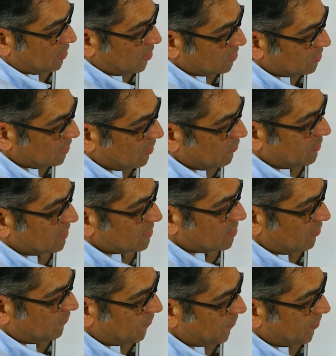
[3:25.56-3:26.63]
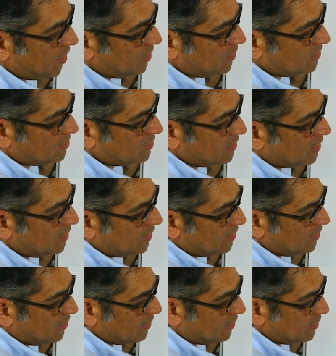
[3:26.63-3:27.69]
going to give me some flux
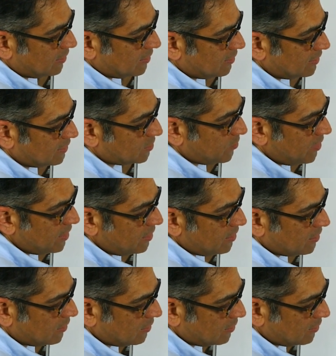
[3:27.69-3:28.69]
this way.